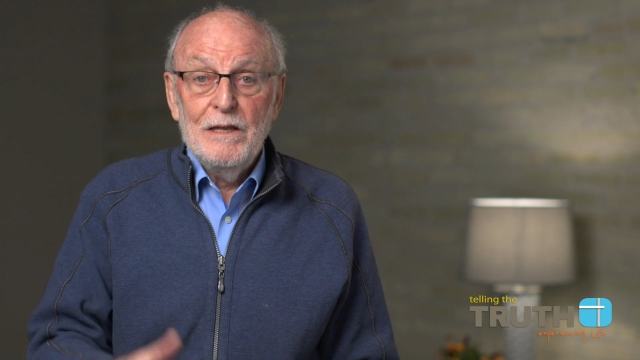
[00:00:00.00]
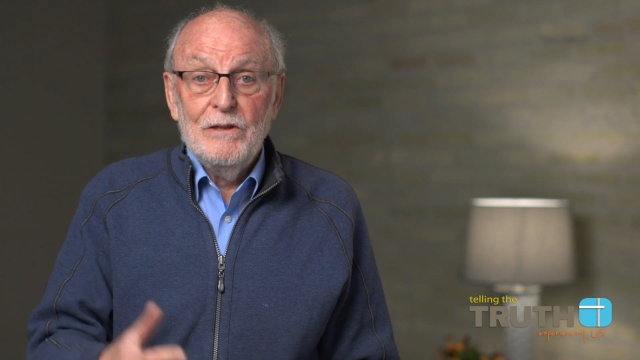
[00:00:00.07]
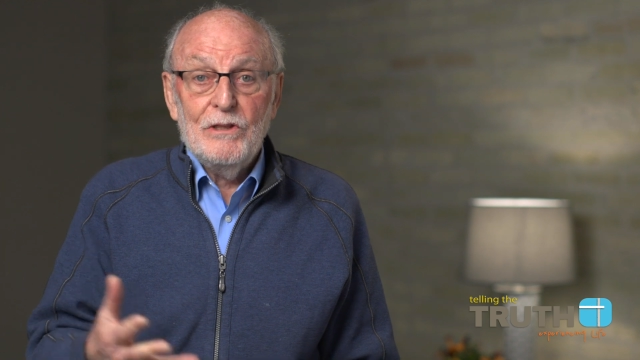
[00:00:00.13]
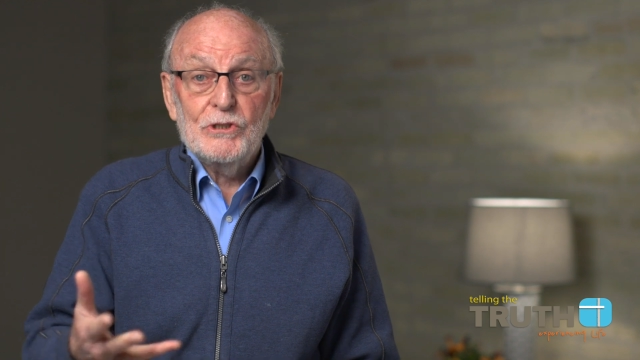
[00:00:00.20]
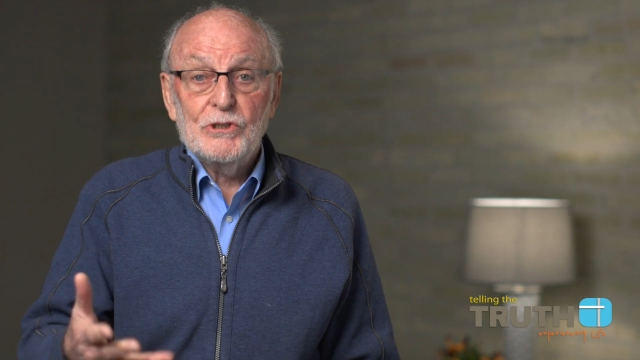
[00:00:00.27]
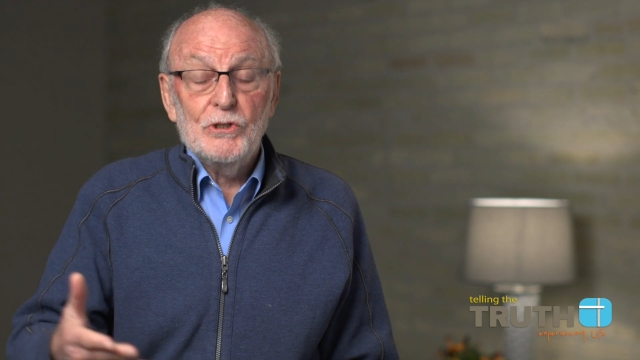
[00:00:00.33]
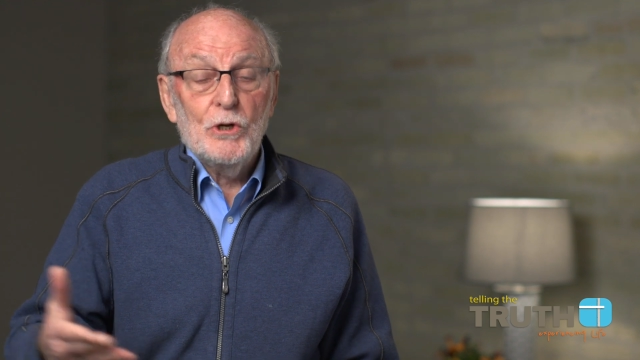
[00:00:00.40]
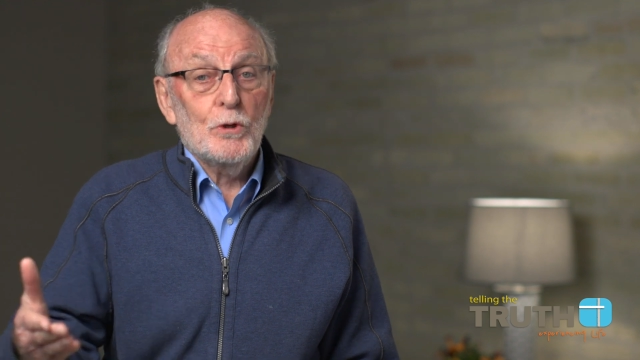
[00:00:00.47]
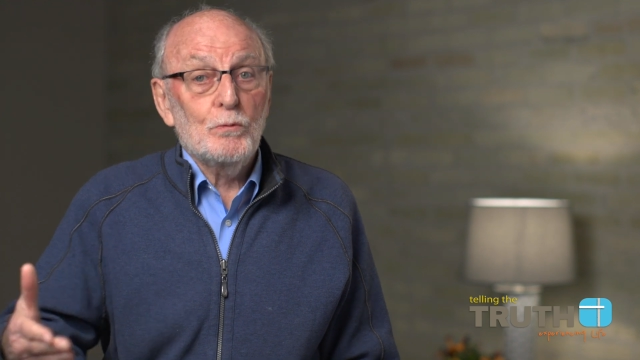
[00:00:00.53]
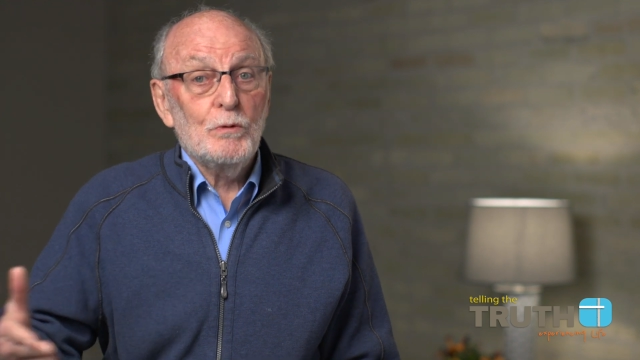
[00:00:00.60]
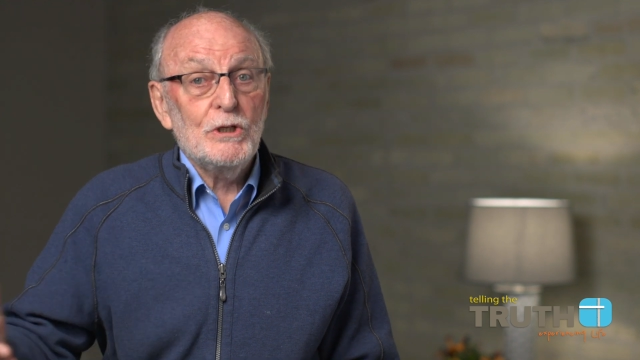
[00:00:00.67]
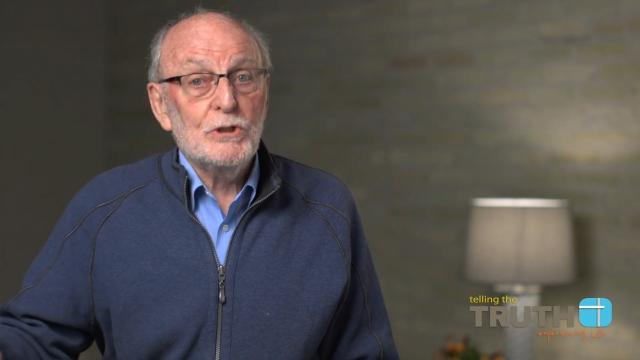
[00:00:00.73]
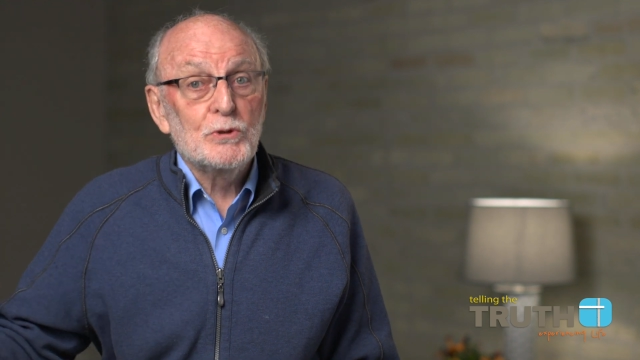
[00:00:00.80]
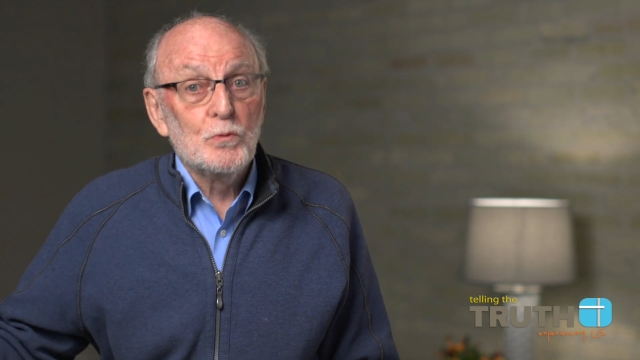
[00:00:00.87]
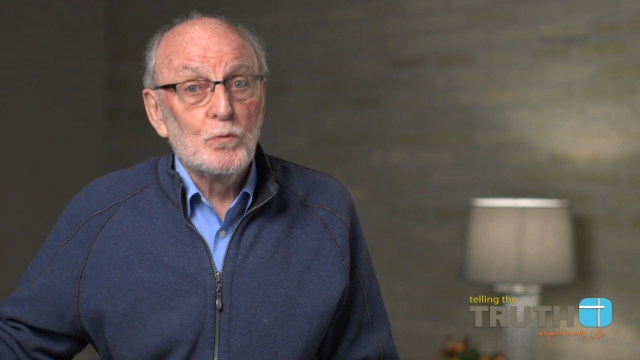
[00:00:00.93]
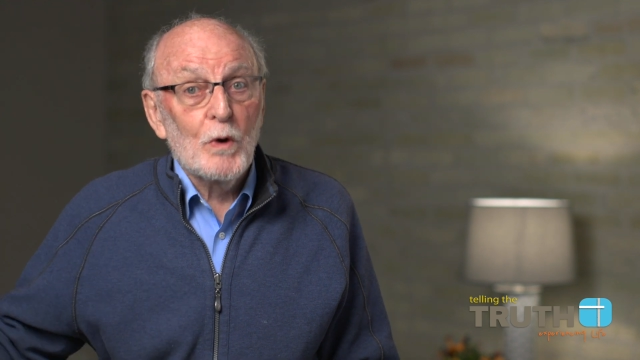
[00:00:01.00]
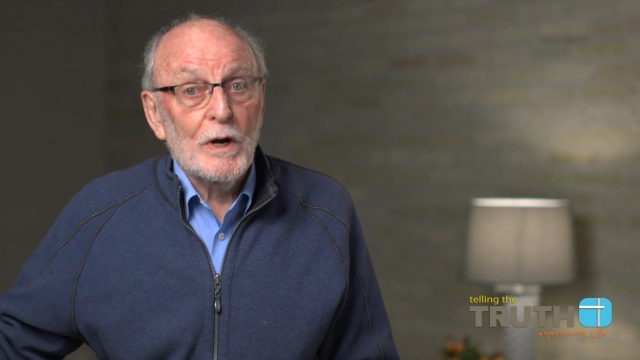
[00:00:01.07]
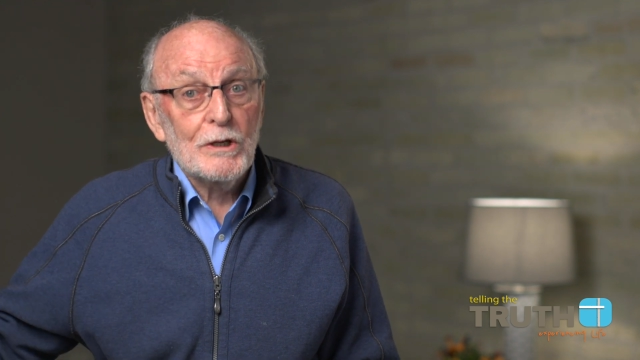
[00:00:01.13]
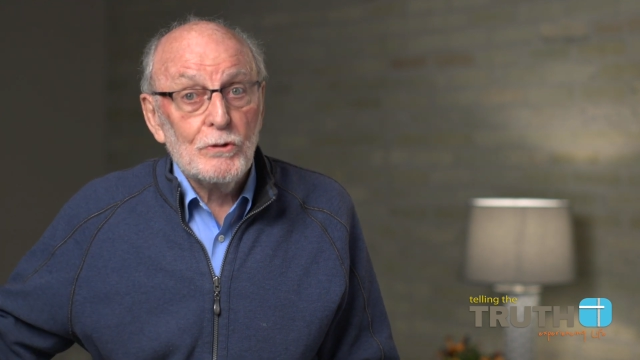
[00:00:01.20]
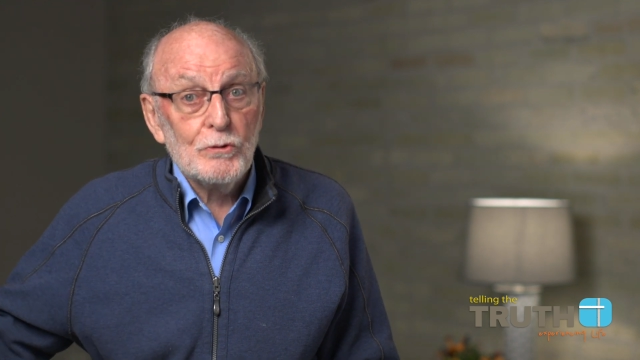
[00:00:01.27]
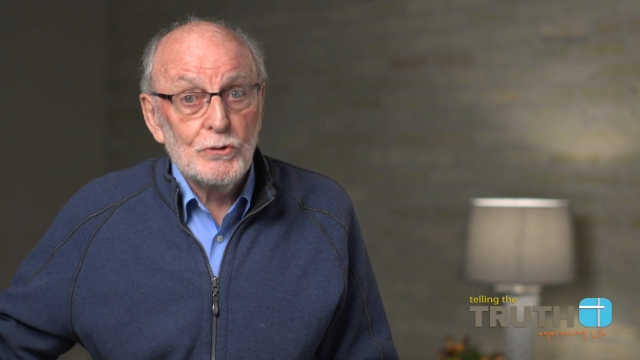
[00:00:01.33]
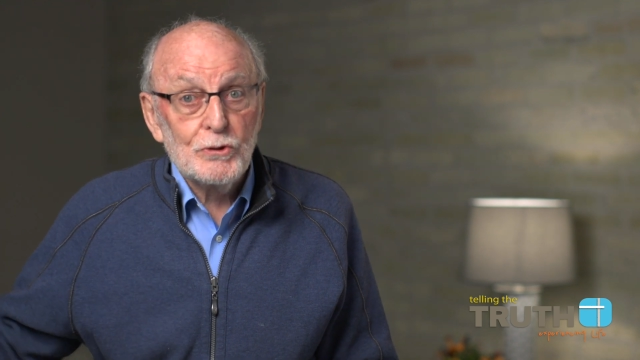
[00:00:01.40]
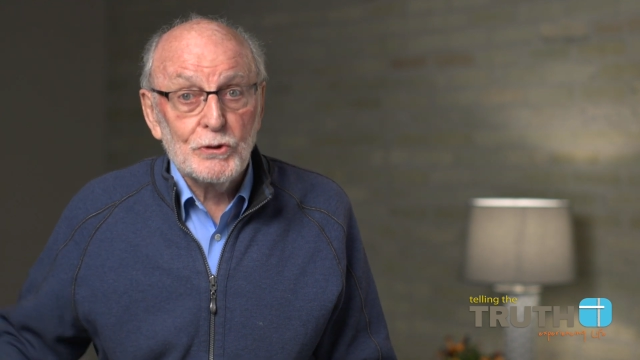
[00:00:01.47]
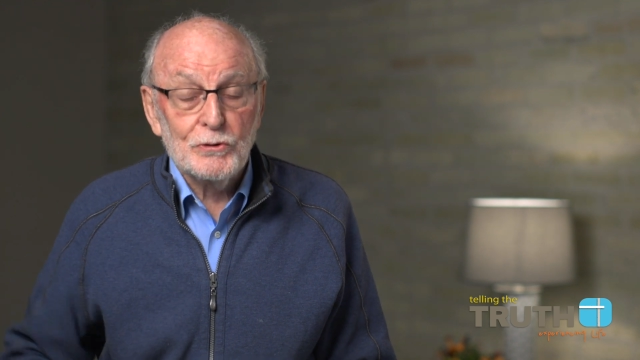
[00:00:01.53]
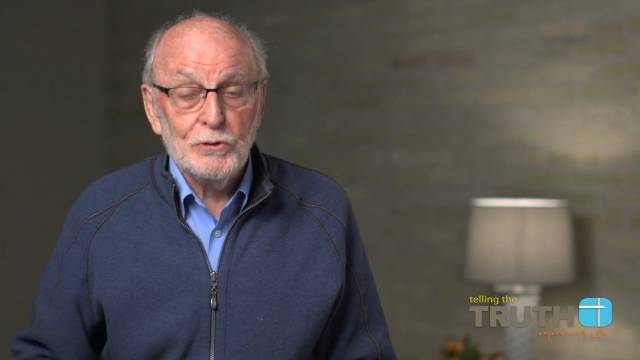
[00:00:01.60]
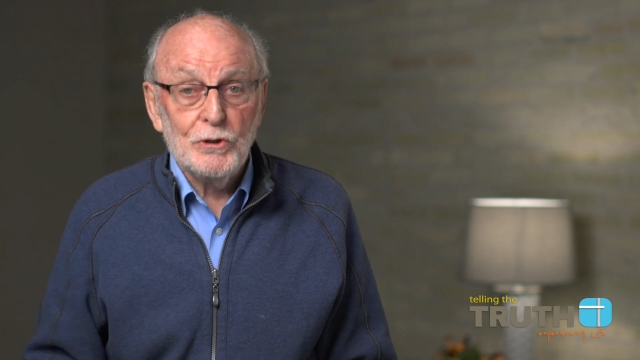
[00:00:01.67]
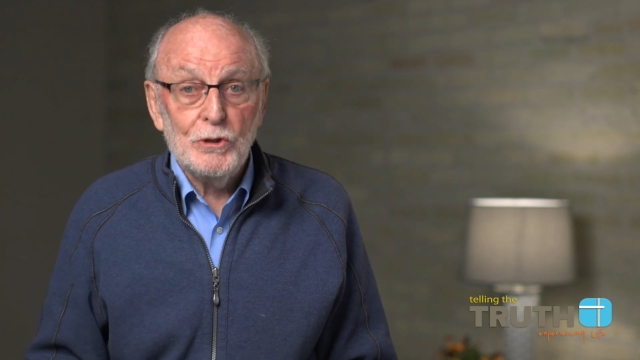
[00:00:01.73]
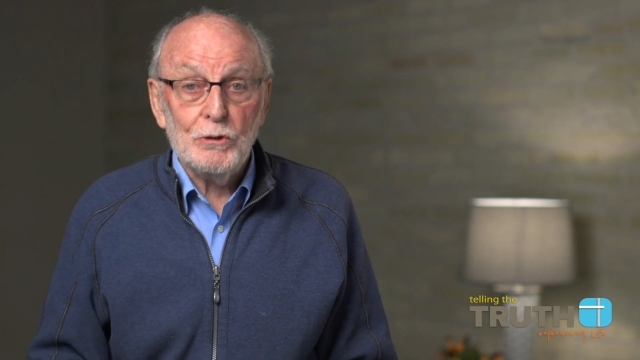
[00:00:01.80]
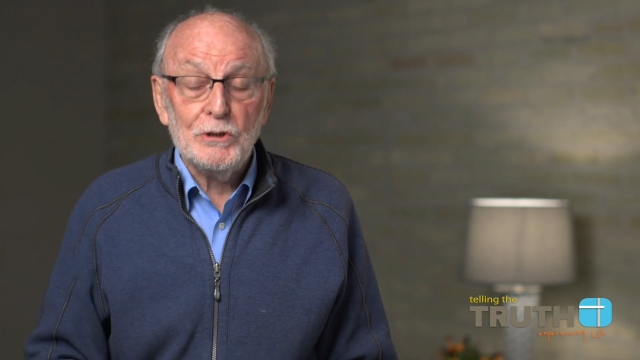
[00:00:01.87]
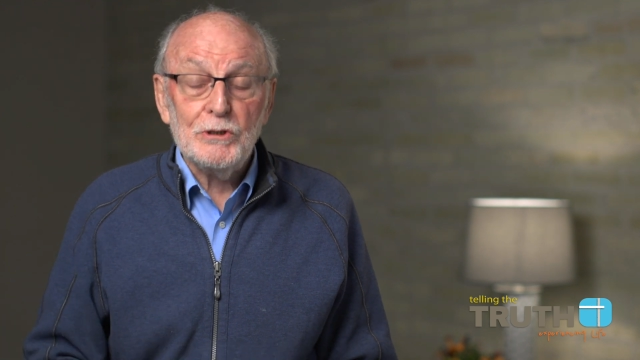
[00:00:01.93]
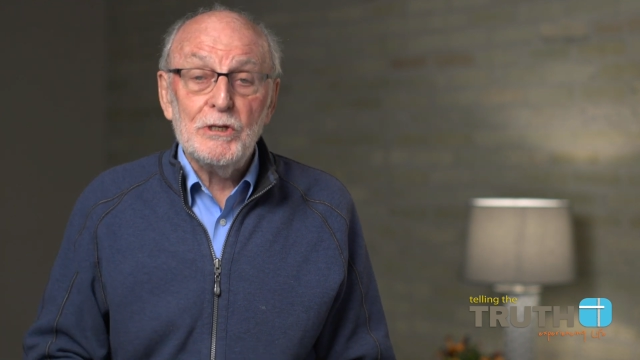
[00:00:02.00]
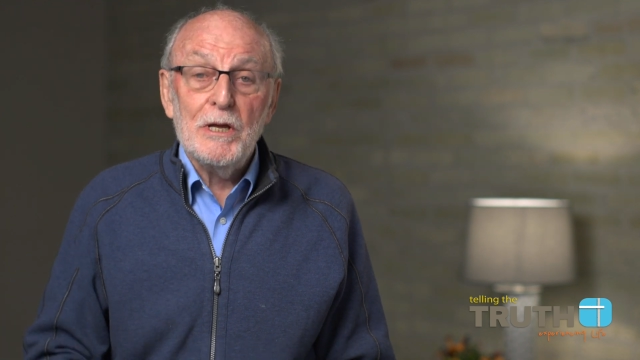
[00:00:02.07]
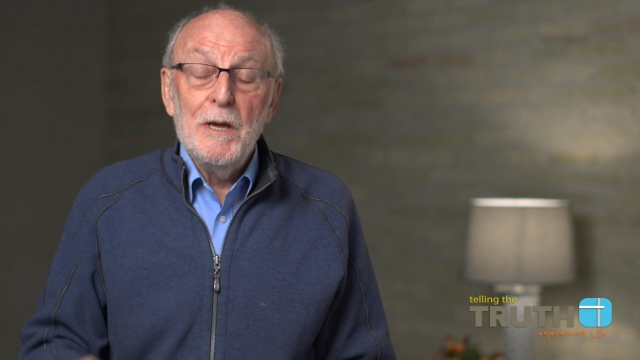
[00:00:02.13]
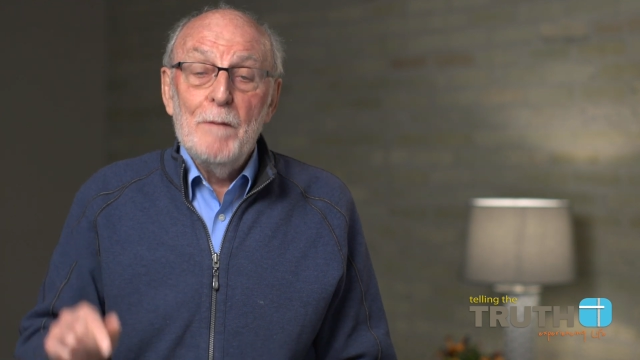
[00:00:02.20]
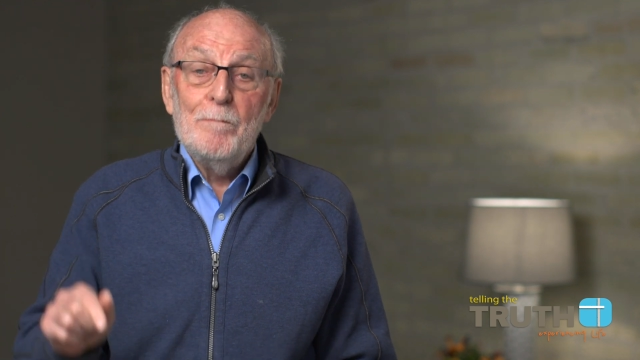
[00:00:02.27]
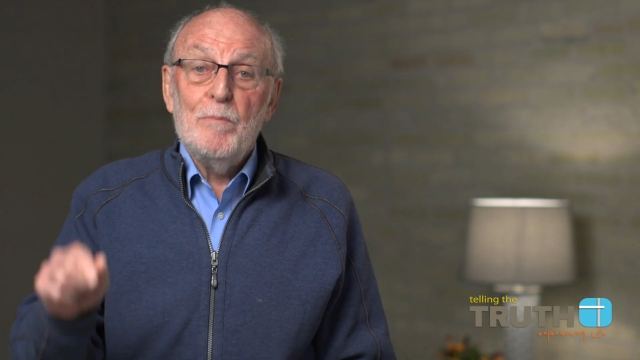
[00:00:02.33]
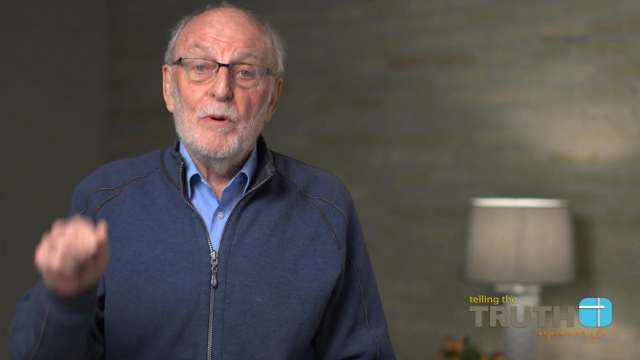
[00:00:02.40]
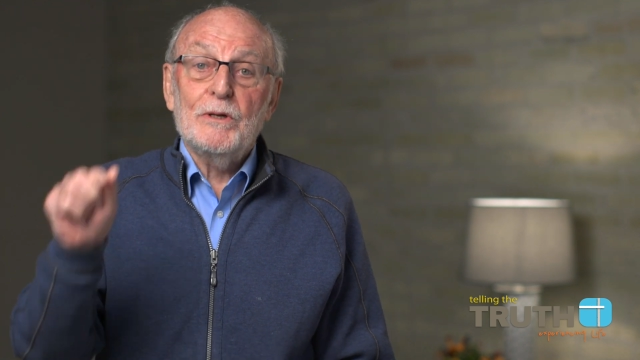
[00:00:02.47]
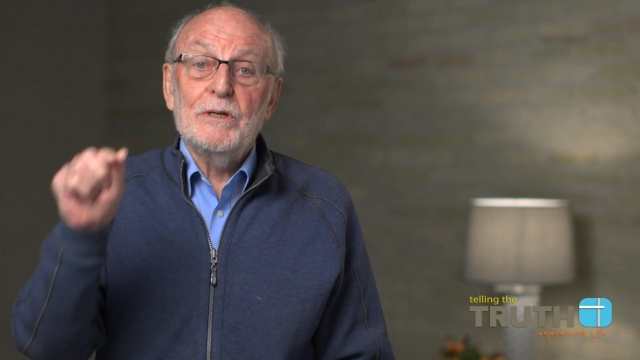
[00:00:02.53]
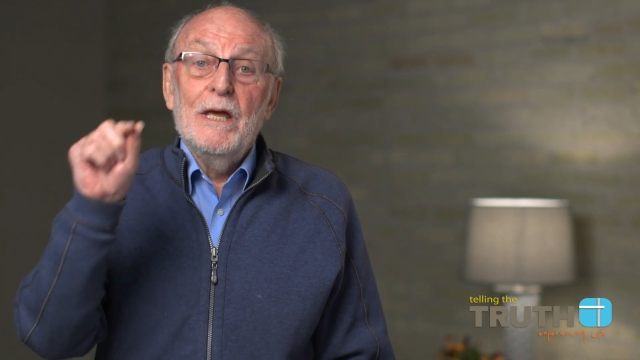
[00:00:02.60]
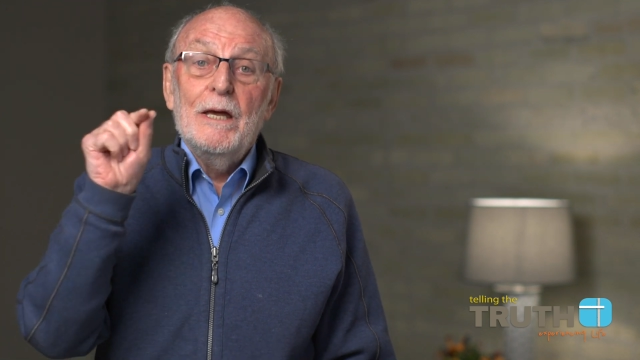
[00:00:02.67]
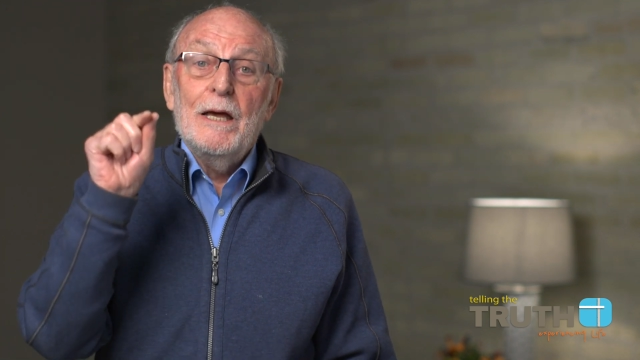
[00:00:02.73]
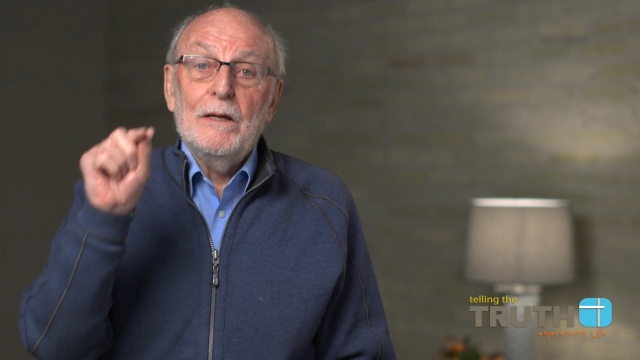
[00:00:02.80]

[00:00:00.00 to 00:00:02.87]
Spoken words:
there's no reason why you shouldn't do it, but